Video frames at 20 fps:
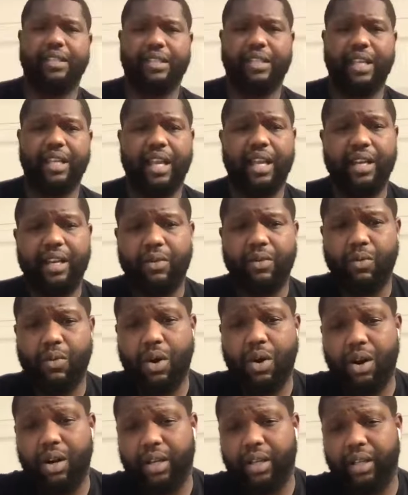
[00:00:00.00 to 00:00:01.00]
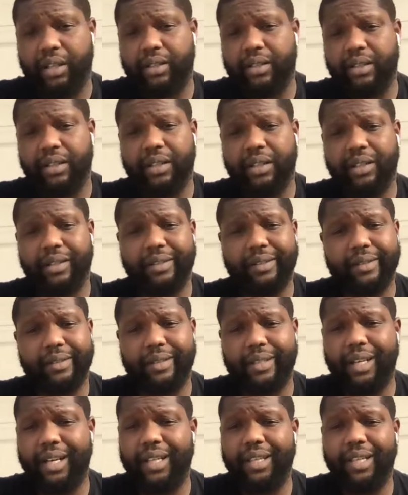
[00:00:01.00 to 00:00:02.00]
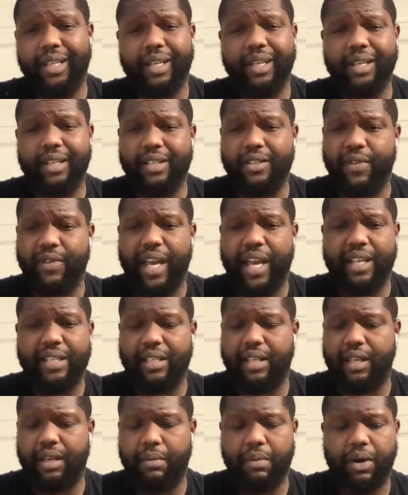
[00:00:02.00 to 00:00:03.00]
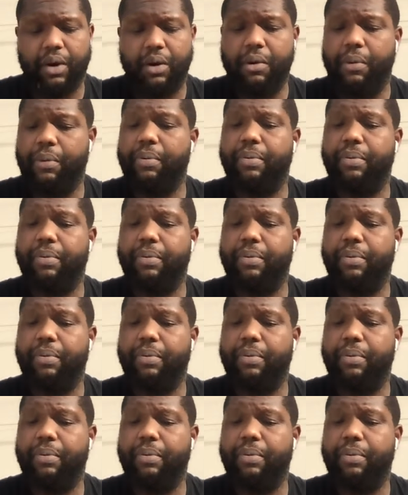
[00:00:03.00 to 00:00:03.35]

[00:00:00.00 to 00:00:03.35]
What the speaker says: taking a stand and walking, other than this vaccine, bro.